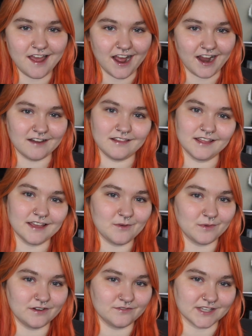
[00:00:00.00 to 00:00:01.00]
I think it
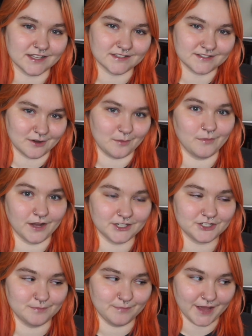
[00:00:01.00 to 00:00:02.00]
would have done so
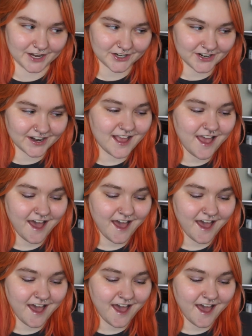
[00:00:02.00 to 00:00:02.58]
much better.